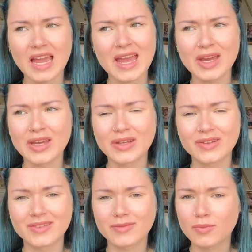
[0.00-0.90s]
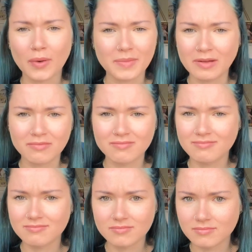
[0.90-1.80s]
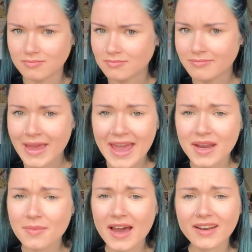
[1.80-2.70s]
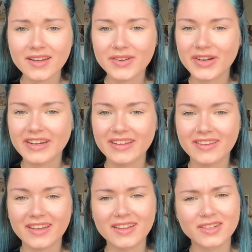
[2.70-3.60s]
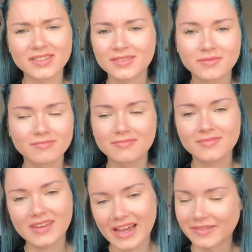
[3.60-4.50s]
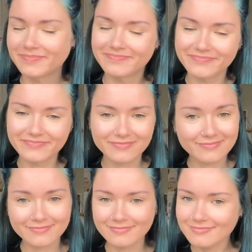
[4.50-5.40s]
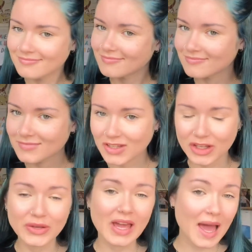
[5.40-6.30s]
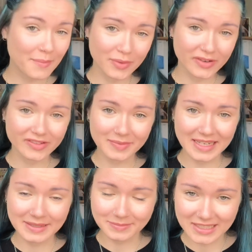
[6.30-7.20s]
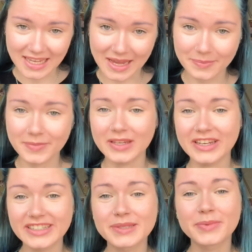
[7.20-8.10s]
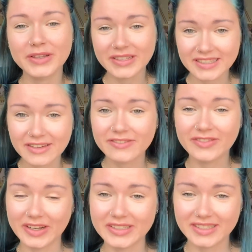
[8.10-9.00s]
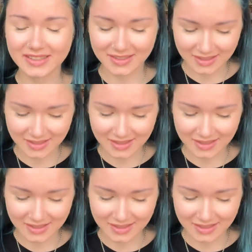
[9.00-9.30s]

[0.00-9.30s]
and won't be mad about it or anything. Yeah, you can't pour from an empty cup. You need to put yourself first.